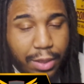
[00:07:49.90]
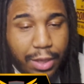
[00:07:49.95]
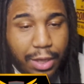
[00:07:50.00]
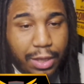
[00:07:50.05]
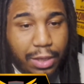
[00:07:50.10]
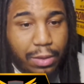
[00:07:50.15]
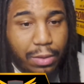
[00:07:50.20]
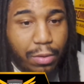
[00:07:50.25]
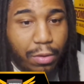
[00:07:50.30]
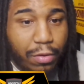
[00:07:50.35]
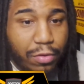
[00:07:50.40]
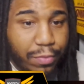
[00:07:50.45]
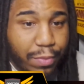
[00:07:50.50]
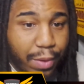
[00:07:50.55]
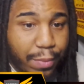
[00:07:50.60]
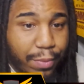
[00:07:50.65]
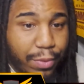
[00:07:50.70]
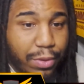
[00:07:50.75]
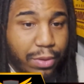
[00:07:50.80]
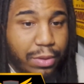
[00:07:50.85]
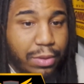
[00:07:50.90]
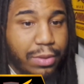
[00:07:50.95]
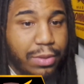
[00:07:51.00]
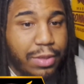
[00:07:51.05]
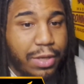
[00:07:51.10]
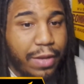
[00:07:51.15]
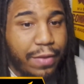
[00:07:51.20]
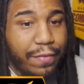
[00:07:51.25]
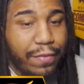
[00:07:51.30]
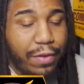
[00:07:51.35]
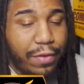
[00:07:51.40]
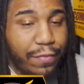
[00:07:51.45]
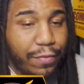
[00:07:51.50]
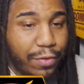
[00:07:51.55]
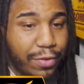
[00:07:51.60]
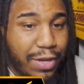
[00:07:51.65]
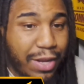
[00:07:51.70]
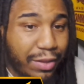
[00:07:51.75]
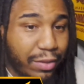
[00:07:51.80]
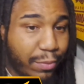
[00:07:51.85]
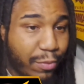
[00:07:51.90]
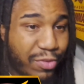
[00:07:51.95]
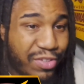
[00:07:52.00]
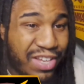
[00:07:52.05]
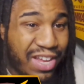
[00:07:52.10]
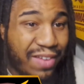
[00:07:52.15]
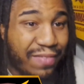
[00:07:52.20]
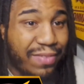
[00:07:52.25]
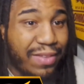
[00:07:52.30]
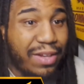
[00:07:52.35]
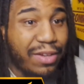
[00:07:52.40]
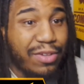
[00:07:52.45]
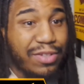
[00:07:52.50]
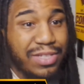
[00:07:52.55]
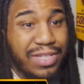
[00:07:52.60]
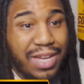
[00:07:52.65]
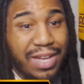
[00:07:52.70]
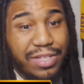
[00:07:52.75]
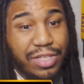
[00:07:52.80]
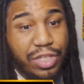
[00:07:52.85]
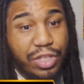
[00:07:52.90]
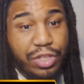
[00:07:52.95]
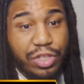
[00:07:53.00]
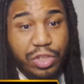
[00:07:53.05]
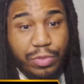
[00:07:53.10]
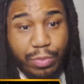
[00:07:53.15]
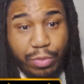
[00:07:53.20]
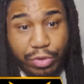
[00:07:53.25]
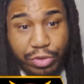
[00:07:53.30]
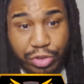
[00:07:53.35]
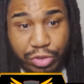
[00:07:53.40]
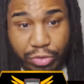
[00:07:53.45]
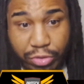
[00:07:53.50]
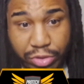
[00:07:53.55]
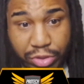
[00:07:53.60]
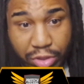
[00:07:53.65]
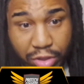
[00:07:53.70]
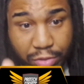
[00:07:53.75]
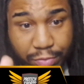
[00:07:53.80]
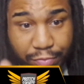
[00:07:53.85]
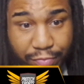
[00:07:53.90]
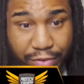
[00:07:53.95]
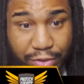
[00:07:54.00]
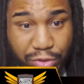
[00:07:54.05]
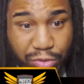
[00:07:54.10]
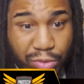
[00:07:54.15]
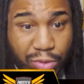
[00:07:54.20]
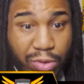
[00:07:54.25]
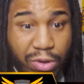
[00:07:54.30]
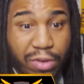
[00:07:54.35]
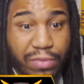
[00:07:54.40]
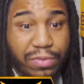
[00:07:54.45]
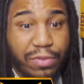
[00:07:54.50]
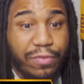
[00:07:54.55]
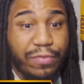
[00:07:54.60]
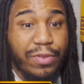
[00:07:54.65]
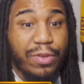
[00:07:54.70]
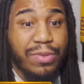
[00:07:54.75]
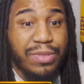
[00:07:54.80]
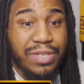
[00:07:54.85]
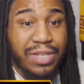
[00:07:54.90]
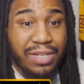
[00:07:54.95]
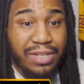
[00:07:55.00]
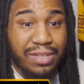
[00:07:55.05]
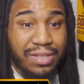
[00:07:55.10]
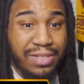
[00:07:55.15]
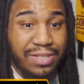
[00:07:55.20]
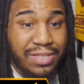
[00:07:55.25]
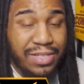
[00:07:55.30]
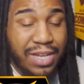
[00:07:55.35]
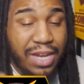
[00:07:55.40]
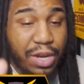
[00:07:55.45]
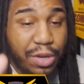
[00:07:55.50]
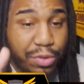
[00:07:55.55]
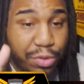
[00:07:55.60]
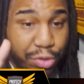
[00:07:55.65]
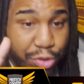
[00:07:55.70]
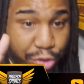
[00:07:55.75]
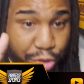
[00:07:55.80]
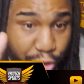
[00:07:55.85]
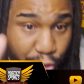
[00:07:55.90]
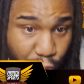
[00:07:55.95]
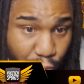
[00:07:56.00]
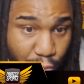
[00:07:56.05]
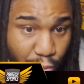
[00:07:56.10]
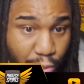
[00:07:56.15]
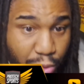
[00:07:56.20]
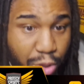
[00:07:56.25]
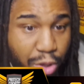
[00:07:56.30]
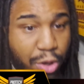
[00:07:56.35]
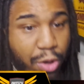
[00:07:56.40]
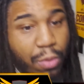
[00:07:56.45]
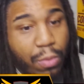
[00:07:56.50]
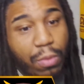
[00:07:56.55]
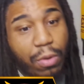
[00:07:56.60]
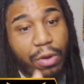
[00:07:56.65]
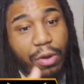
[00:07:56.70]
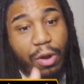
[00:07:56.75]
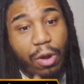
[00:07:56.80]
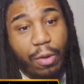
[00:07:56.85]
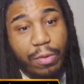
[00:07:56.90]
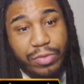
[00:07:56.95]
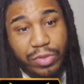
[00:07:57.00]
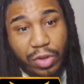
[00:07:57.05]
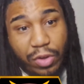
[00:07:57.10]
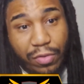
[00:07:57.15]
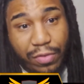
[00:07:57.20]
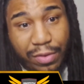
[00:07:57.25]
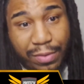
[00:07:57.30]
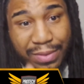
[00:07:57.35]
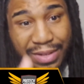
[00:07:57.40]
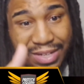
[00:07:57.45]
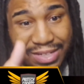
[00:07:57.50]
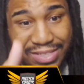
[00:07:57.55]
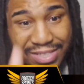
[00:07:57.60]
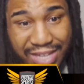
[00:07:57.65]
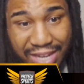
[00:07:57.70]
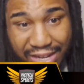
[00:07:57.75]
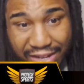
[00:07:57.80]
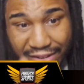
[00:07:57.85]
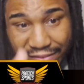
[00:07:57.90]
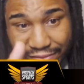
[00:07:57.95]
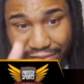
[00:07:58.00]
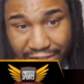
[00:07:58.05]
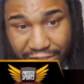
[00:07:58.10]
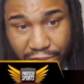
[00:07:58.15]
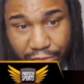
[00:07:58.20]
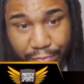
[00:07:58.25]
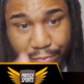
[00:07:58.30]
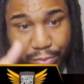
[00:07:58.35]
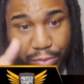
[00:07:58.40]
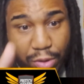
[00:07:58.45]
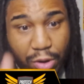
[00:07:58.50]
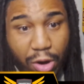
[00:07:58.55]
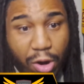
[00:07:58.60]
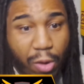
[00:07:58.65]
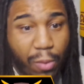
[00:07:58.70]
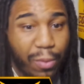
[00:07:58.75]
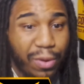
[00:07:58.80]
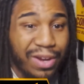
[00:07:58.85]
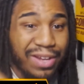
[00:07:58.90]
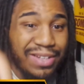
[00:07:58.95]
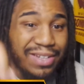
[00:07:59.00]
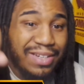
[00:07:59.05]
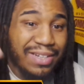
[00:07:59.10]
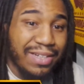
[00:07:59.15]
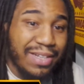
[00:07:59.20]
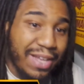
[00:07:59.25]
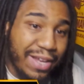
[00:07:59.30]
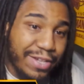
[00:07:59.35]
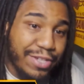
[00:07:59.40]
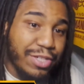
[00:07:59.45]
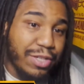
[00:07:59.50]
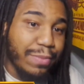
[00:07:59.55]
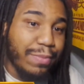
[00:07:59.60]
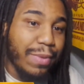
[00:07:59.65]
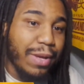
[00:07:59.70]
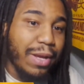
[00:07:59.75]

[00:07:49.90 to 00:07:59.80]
And all remember that if you're not the most athletic or talented in your sport, choice long professional off the field, technically sound, you will always overcome like a talent lesson through hard work and dedication,